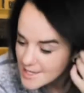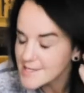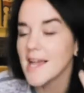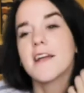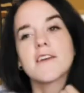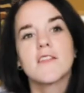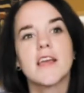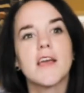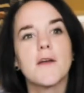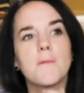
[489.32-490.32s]

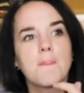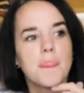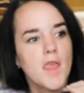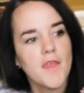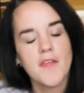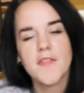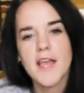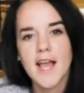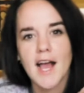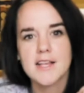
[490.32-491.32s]
Secondly, that
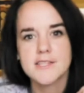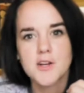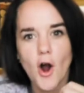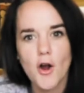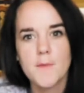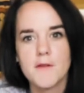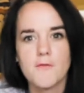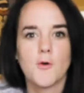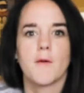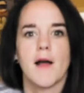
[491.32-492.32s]
thing has carpet
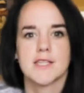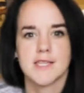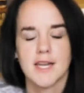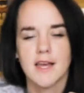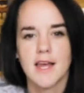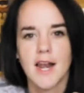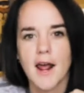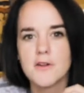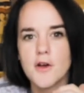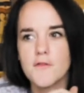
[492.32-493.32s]
floor mats in it. And
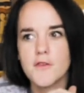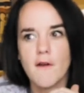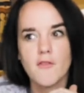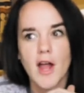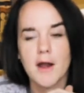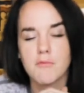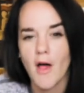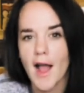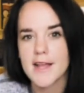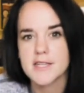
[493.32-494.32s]
I don't know if you've ever had
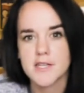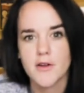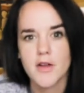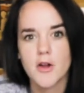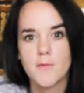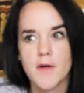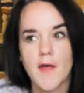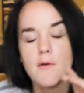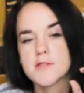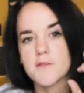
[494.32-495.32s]
black interior, but
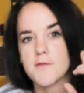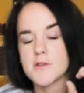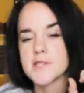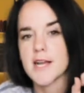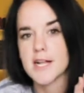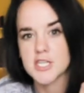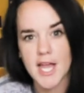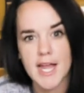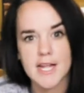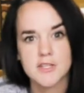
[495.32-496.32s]
that was the first thing I
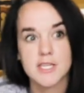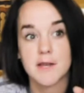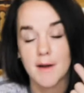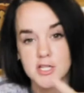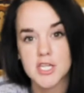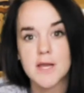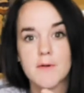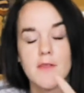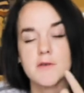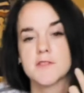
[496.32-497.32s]
changed in my
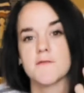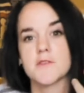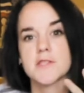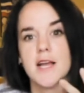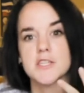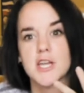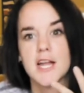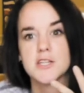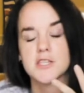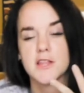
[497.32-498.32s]
Jeep, and that was the first thing I
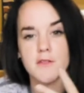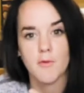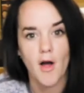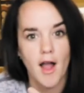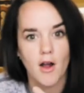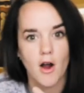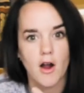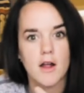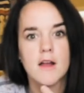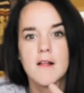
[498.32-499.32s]
changed in the black
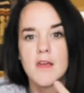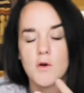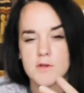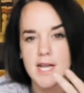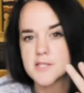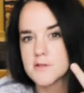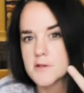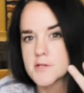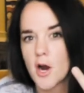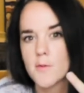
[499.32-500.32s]
car, was I took
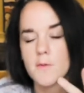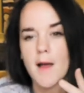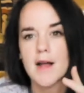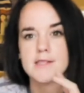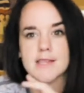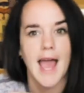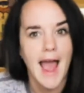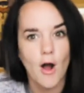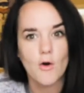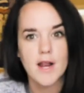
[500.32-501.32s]
those carpet mats
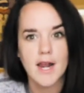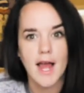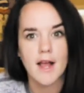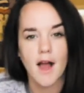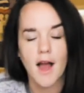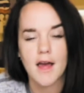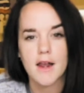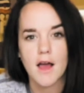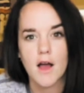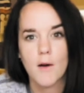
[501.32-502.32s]
out and I
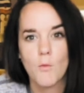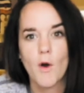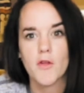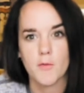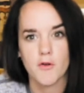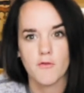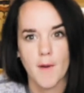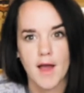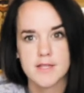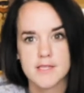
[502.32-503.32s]
got weatherproof
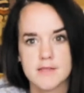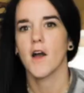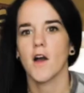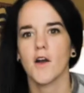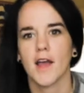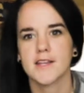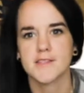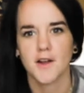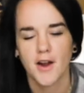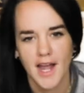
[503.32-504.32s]
mats. Okay,
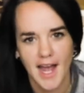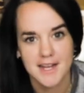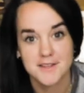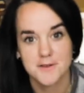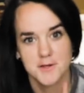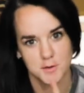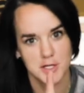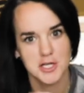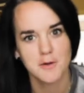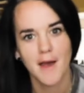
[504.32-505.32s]
sorry, I had to
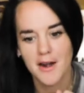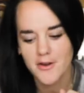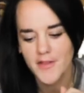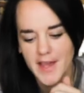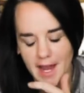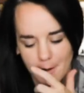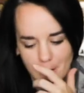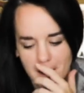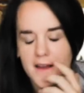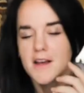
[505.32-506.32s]
switch the battery in the
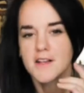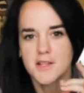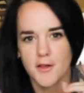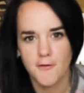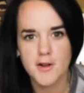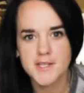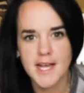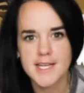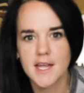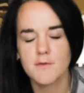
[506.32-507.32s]
camera. So the first
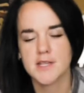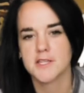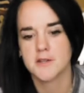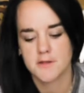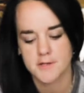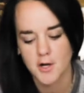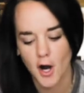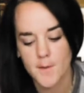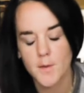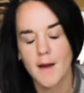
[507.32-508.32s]
thing I did was I took those
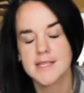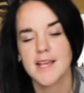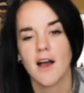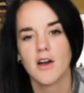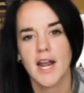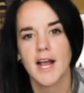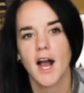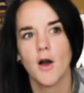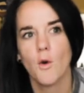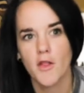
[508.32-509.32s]
carpet mats out and I
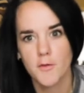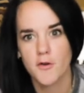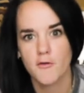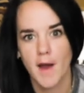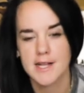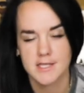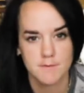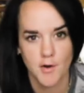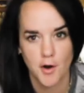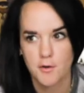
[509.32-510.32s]
got weatherproof mats
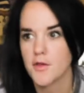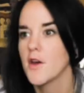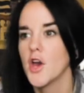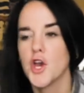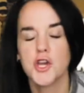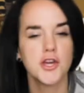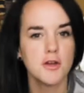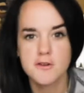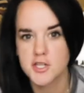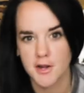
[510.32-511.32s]
in both.
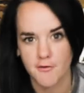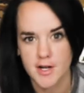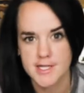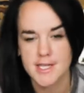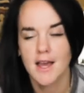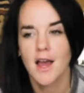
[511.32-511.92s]
Huge difference.